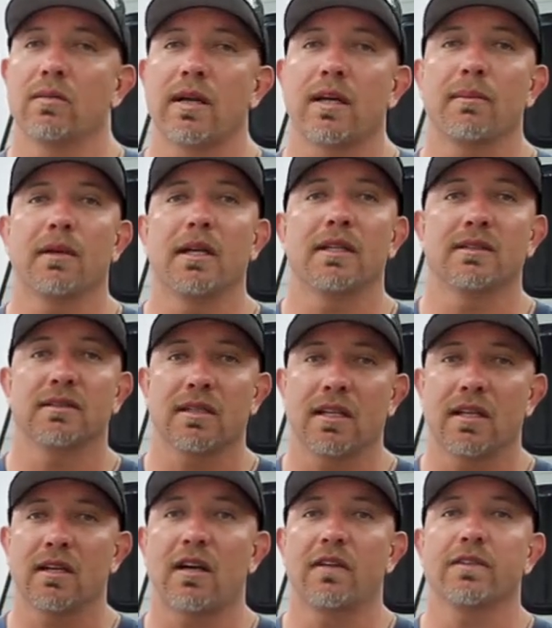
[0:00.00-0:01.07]
recommend it to
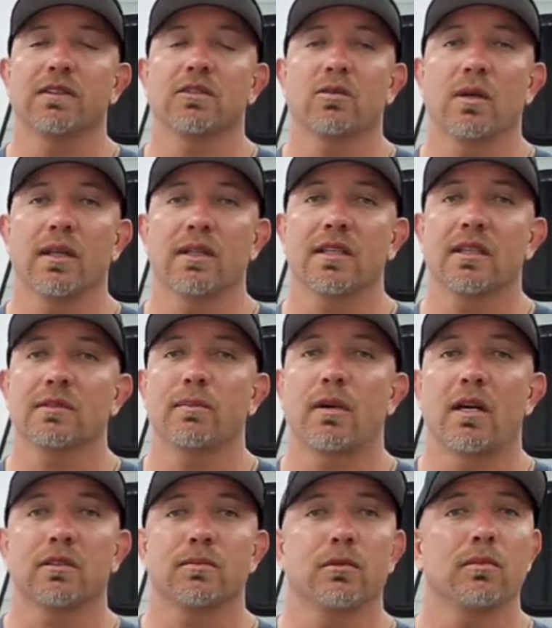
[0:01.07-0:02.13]
get it off as quickly as
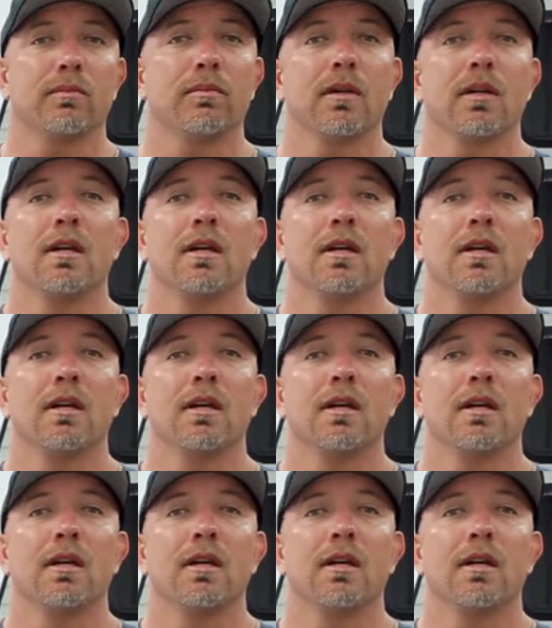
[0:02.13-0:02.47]
possible,